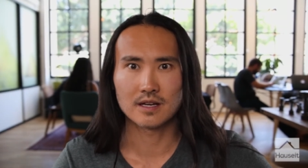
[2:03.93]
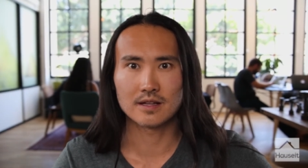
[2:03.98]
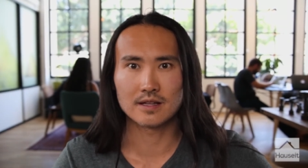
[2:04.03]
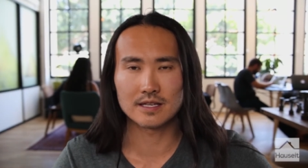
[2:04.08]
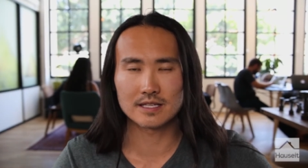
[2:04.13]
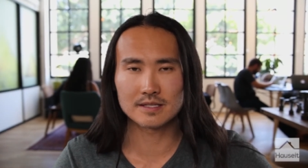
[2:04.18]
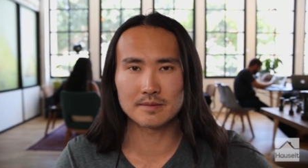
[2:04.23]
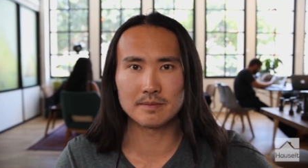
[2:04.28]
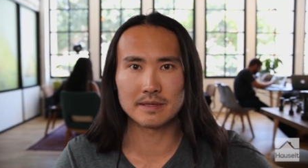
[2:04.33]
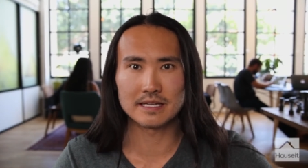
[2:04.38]

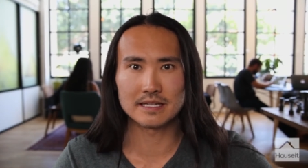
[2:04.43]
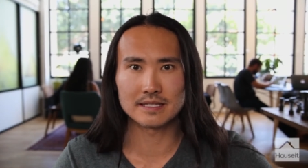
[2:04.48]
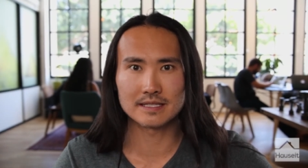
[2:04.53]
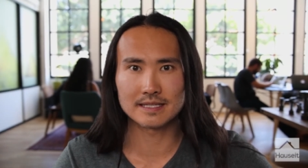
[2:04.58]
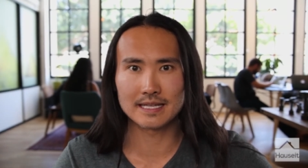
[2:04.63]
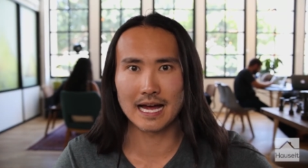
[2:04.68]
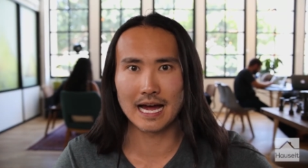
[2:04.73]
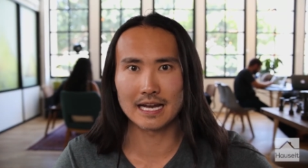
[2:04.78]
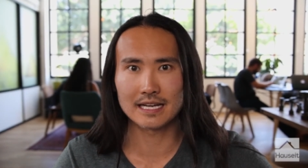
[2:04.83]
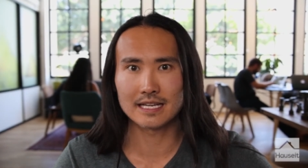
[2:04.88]
This
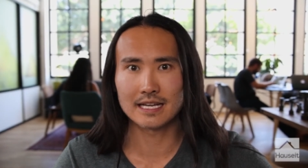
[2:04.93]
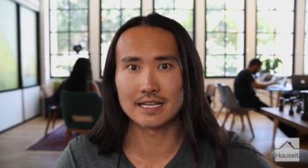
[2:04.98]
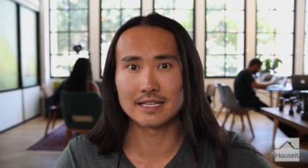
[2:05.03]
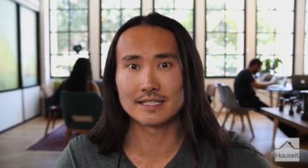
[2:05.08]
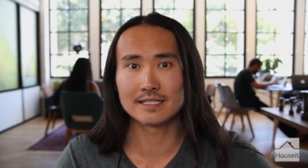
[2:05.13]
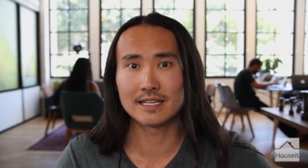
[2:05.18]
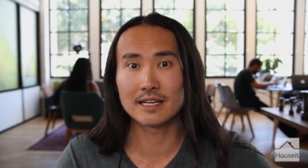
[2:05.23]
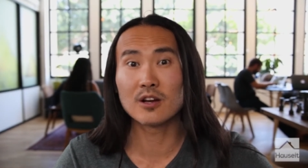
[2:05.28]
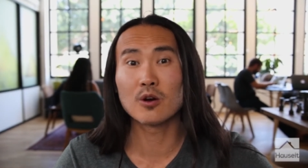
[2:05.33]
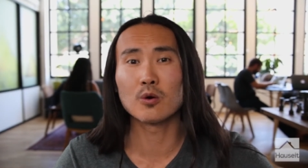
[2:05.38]
means that a
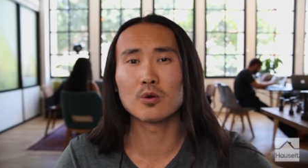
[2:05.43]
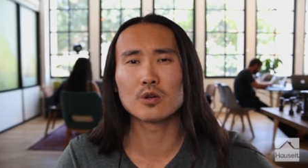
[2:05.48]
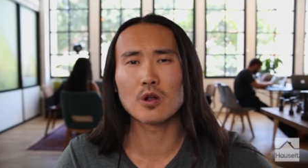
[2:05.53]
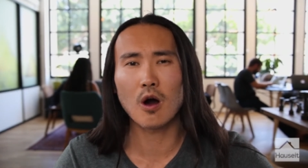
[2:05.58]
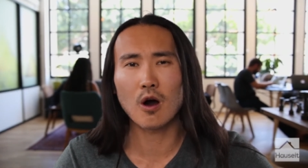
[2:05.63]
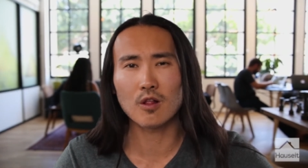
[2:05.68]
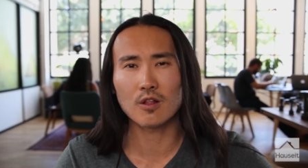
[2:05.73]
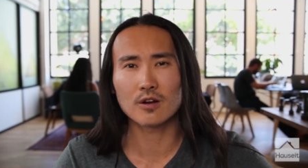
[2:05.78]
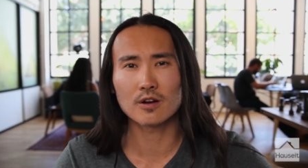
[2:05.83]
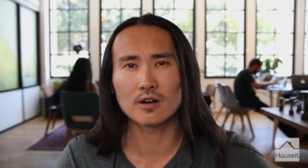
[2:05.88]
single
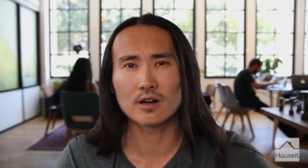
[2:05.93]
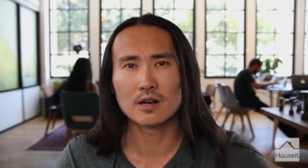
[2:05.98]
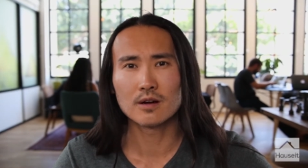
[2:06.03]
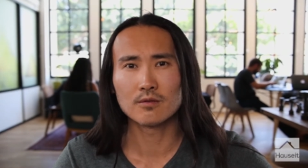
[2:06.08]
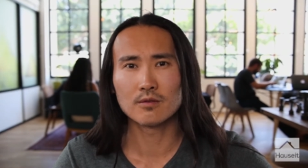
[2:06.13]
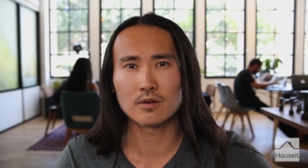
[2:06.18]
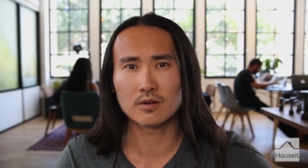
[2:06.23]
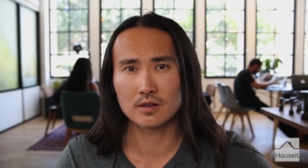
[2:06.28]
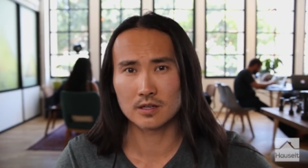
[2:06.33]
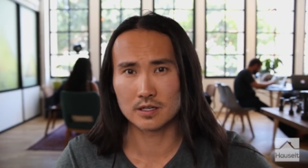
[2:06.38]
dollar
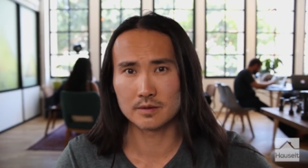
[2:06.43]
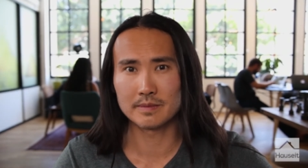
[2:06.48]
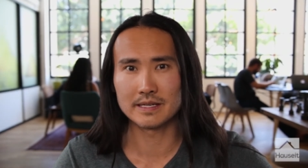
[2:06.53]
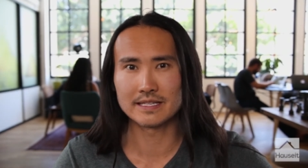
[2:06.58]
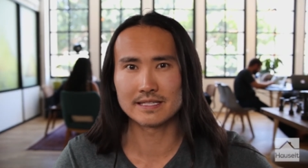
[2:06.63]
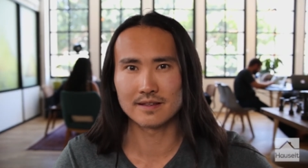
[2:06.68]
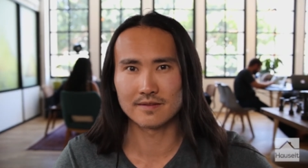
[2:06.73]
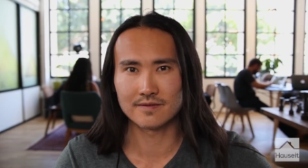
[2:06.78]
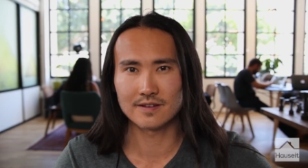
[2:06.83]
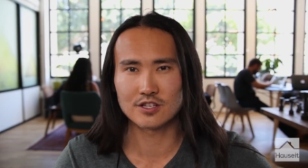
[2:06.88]
could be
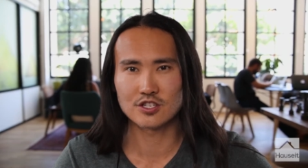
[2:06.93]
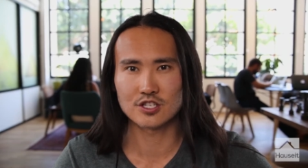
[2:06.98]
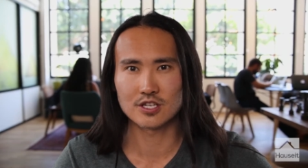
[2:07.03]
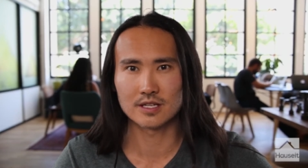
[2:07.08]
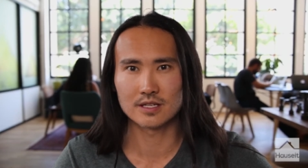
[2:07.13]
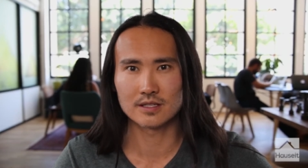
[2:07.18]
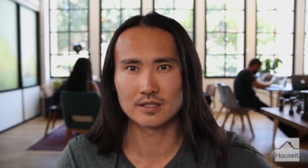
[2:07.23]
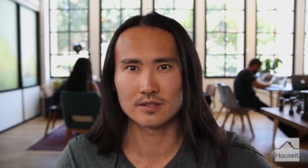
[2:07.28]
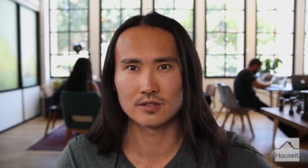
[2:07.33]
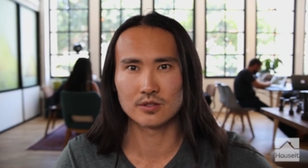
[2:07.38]

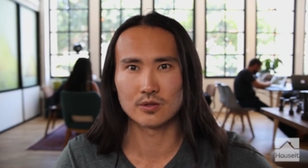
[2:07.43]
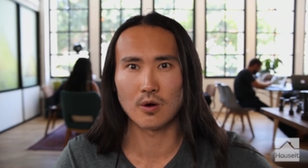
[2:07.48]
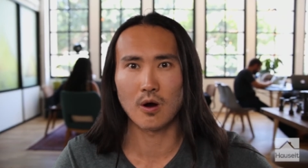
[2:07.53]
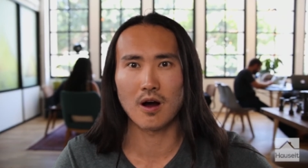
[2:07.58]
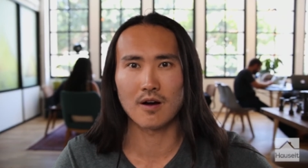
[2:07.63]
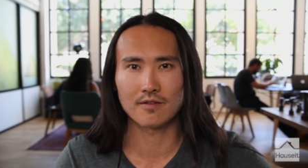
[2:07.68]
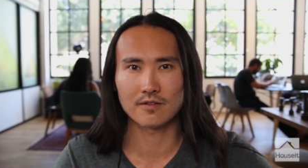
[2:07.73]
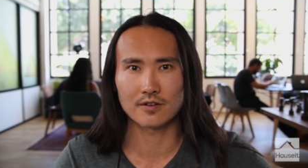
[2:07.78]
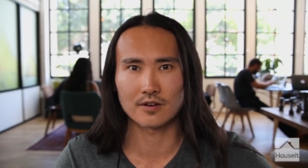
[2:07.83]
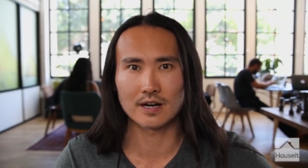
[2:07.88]
sufficient to
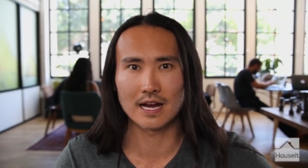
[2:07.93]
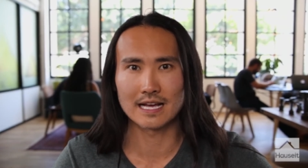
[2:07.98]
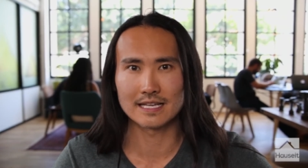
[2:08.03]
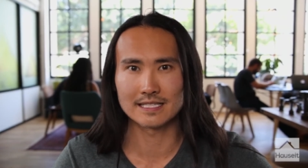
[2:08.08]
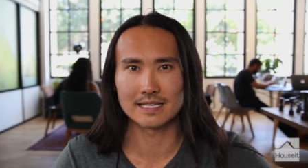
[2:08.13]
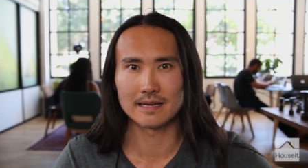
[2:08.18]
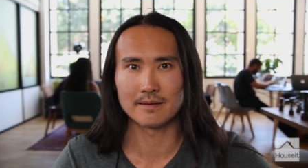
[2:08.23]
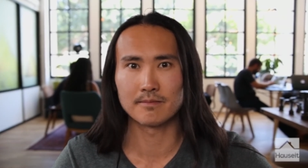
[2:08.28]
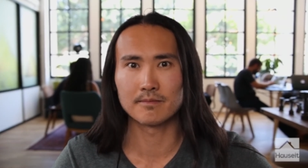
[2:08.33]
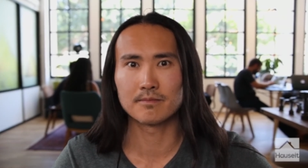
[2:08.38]
offer
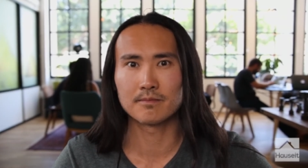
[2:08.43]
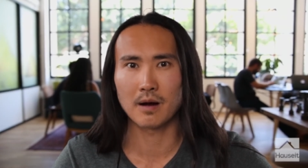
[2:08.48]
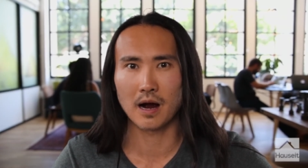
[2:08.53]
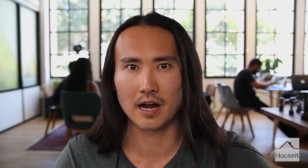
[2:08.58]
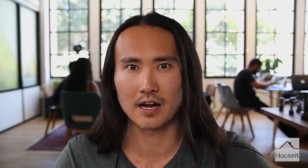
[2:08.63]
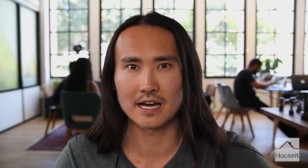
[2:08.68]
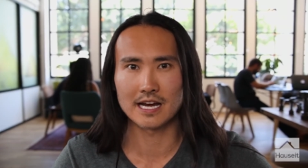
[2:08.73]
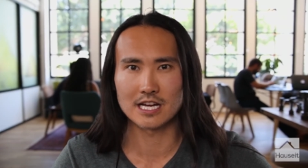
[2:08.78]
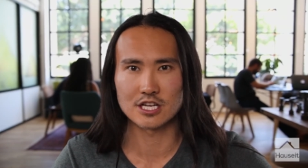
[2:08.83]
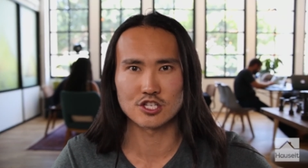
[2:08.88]
as a
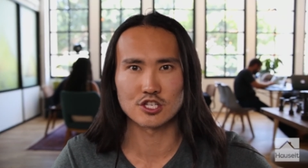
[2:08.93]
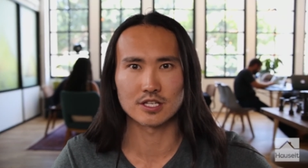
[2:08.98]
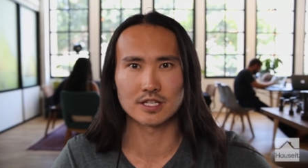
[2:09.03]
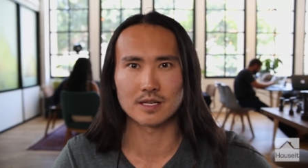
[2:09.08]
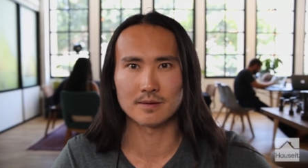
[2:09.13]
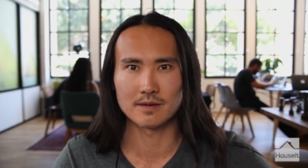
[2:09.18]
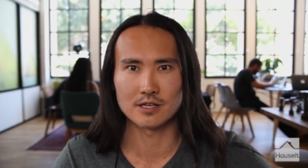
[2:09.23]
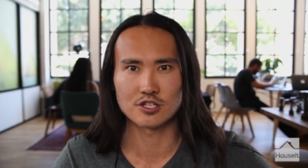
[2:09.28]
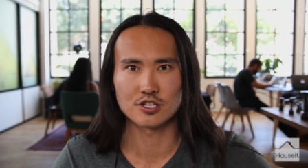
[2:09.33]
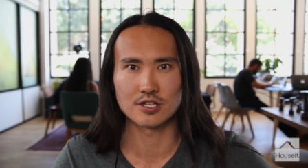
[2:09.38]
buyer agent
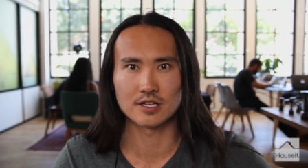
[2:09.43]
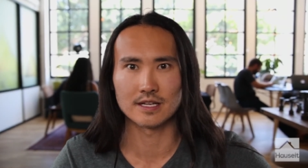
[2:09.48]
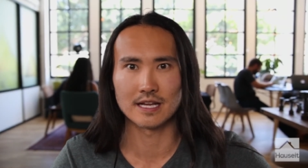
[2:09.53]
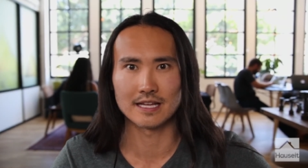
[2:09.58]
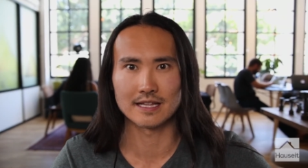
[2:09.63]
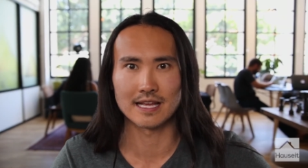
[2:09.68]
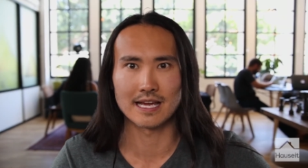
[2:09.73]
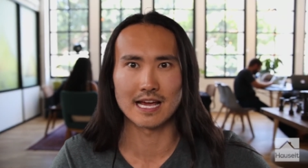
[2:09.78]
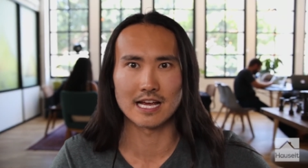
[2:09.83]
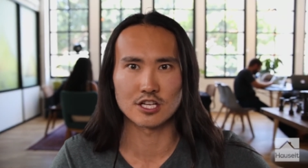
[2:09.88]
commission
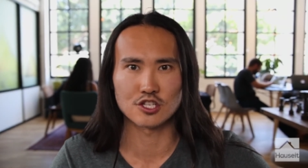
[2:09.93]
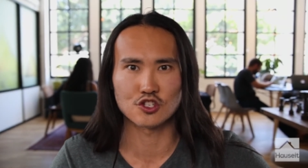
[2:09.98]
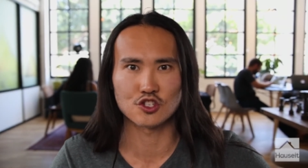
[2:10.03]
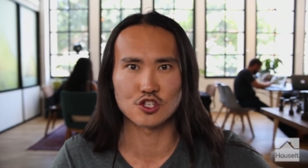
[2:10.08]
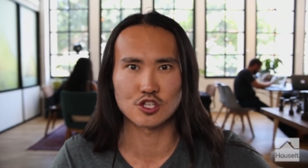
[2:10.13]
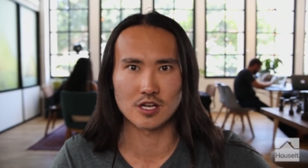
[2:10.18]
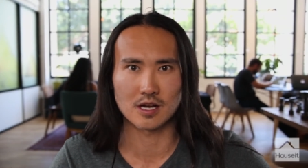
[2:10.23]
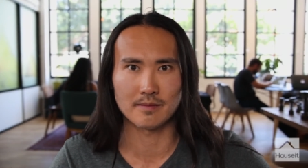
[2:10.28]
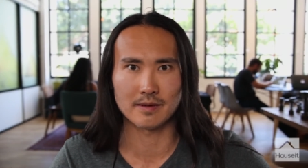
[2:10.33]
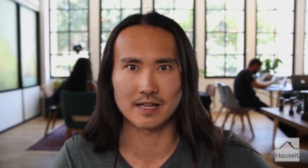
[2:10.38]
in the
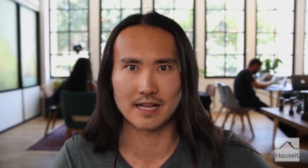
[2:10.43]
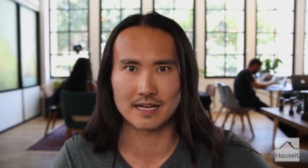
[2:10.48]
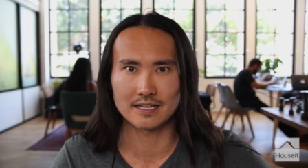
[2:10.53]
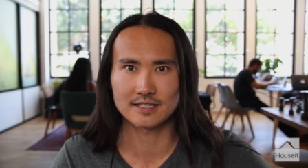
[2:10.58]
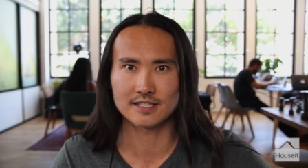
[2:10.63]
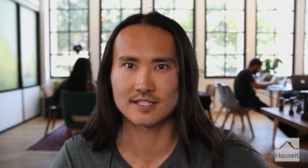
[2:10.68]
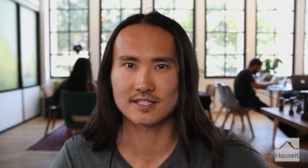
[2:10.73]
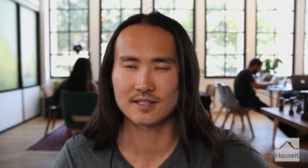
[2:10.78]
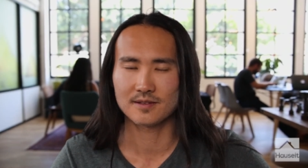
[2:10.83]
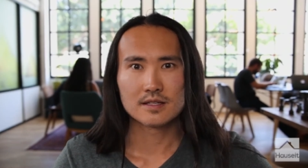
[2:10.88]

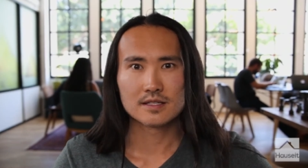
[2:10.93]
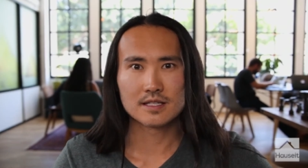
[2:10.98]
HGMLS.